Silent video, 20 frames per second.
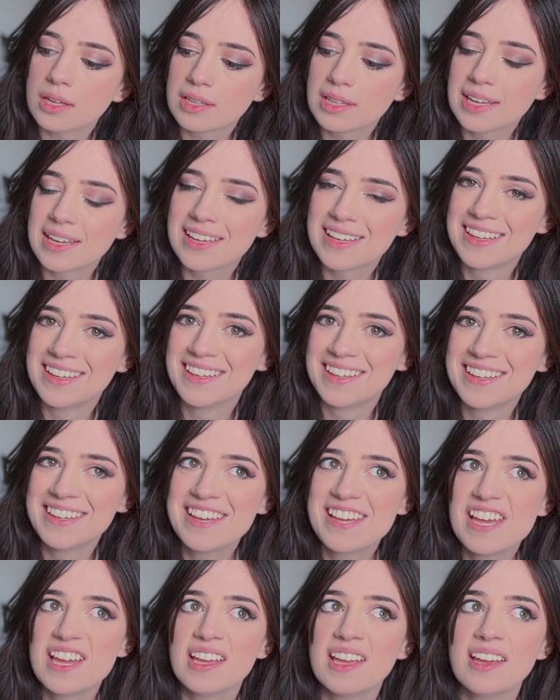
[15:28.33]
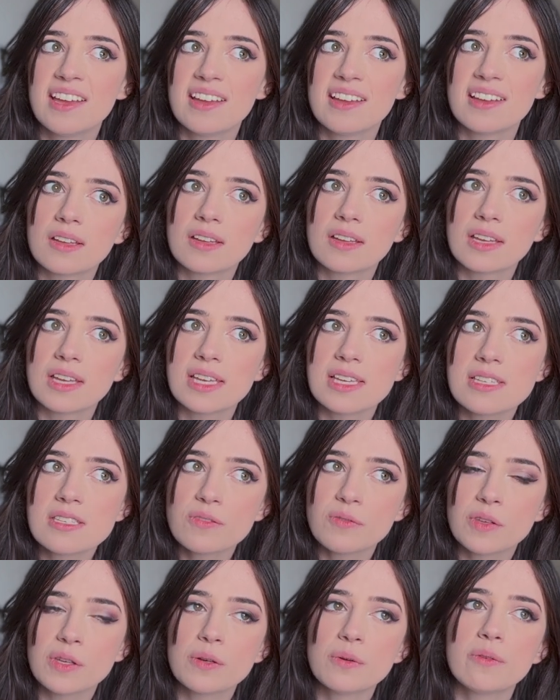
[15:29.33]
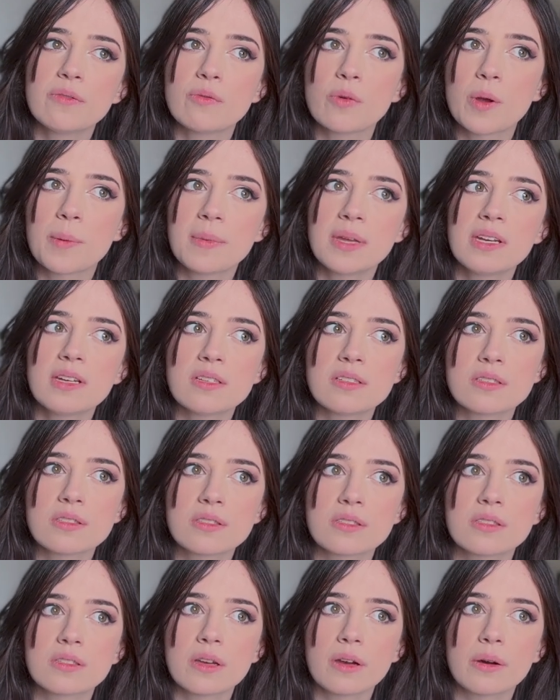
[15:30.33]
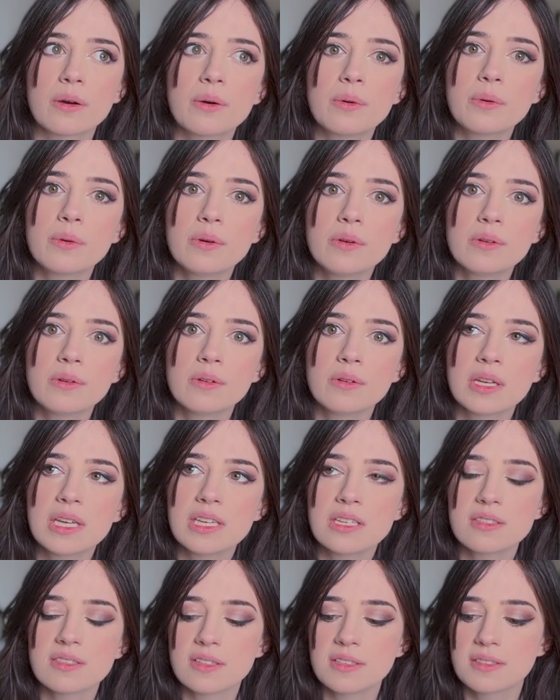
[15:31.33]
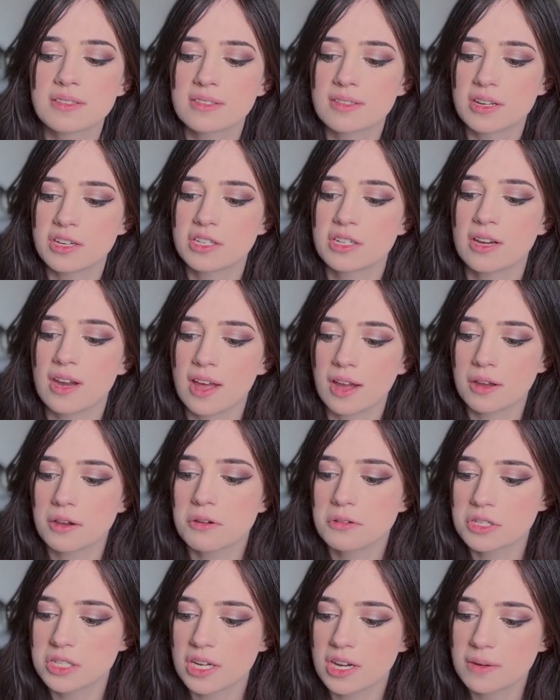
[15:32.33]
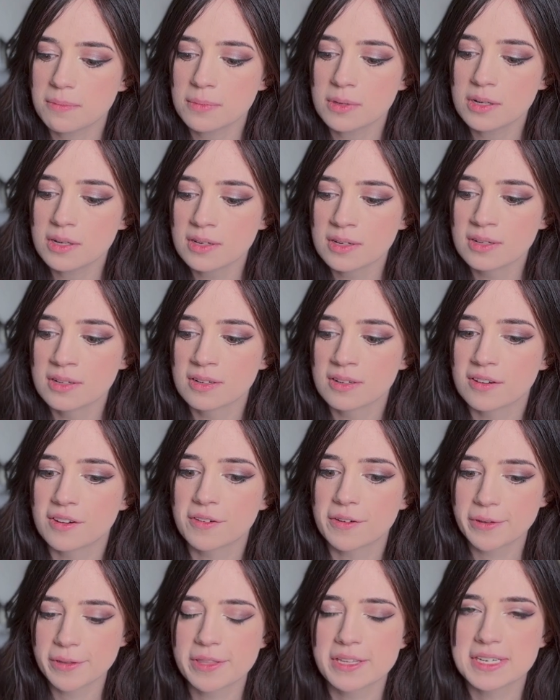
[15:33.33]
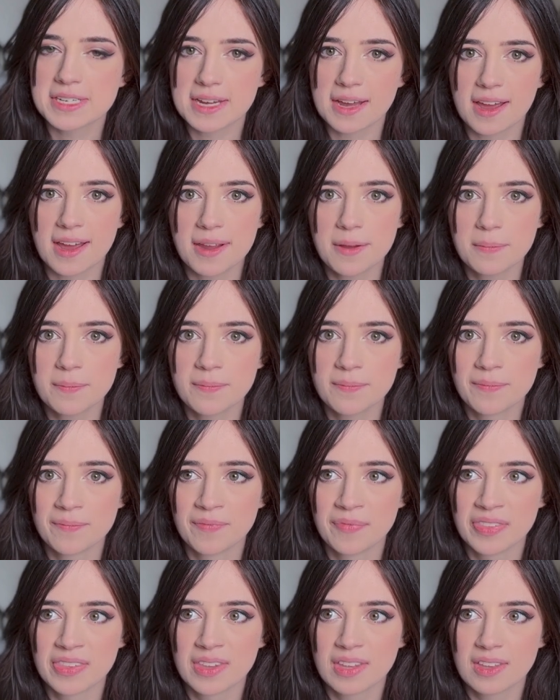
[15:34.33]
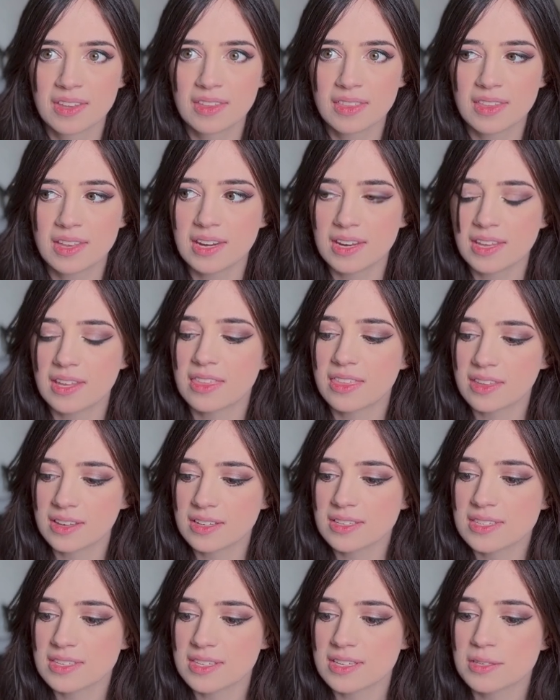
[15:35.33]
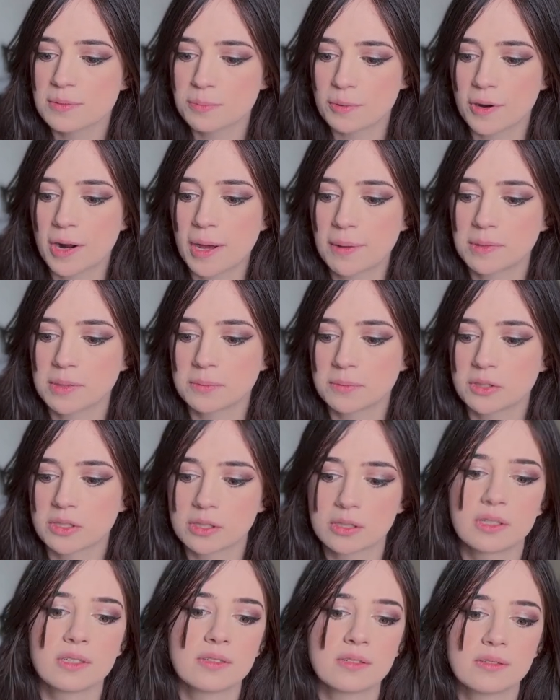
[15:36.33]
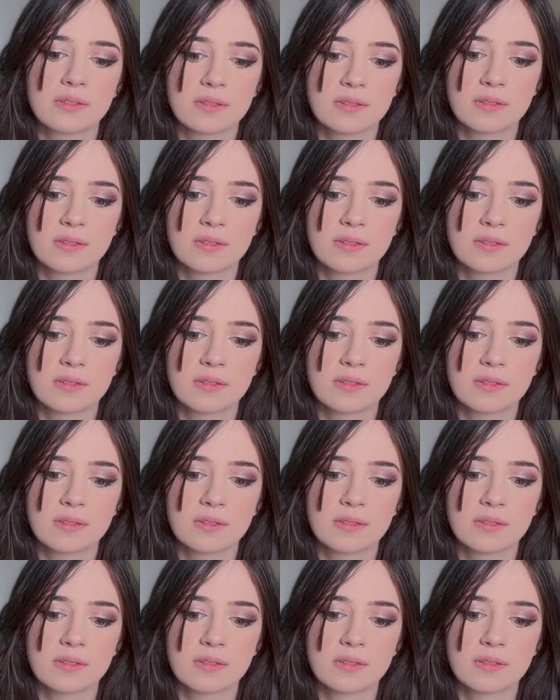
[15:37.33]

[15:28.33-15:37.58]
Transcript: Like, his view of women is so, he's in such an echo chamber all the time that he thinks his problems are